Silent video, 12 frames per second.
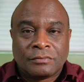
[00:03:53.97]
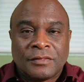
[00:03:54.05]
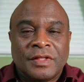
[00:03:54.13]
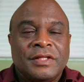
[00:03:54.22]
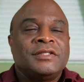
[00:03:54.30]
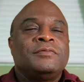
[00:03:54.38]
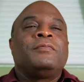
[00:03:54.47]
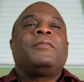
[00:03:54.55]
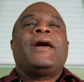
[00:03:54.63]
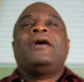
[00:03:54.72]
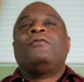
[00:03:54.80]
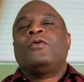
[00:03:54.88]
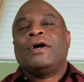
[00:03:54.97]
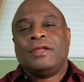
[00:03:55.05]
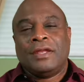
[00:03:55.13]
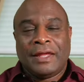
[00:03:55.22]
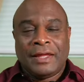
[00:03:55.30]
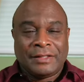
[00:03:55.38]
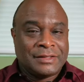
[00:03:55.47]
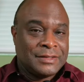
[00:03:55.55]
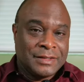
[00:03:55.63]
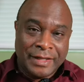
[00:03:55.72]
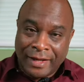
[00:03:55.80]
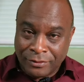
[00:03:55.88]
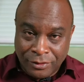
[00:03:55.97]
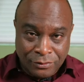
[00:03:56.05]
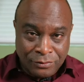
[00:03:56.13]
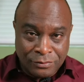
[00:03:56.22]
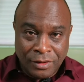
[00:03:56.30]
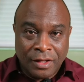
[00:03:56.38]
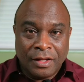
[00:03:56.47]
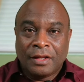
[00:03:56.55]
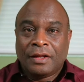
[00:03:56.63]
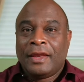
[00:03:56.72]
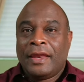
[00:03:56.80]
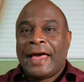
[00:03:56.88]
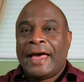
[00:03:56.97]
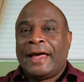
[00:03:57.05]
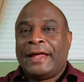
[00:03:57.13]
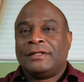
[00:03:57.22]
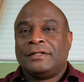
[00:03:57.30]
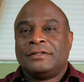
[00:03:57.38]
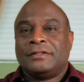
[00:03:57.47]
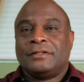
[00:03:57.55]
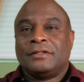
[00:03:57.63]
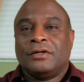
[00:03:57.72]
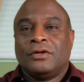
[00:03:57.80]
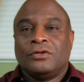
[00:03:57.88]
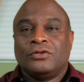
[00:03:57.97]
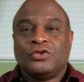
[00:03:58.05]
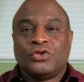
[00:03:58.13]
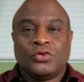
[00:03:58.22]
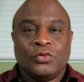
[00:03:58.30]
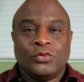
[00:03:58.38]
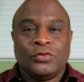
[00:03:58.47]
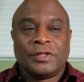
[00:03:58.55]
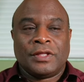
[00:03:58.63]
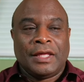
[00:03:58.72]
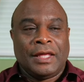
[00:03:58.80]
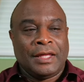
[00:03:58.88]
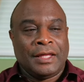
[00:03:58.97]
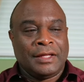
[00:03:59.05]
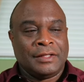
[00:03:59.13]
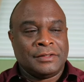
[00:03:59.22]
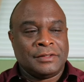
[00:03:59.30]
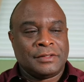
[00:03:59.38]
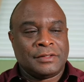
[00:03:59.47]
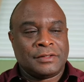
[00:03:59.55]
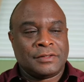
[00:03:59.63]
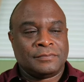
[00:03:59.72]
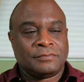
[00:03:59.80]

despite what they tell you that truth is